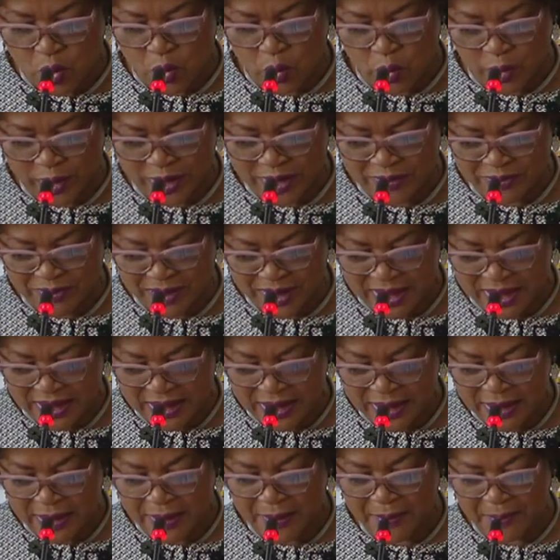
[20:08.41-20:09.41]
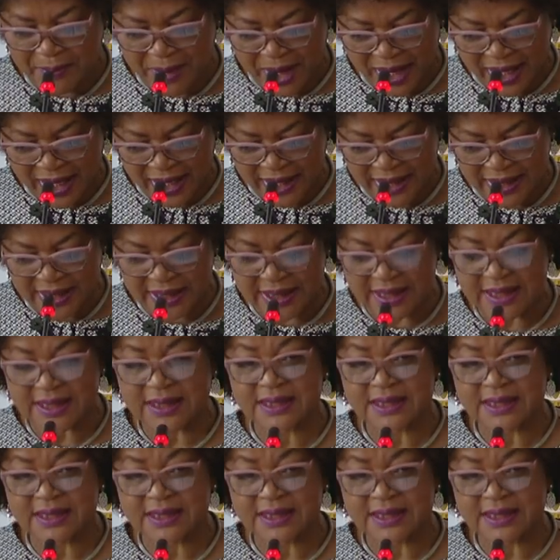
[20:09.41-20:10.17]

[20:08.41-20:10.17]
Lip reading: will be by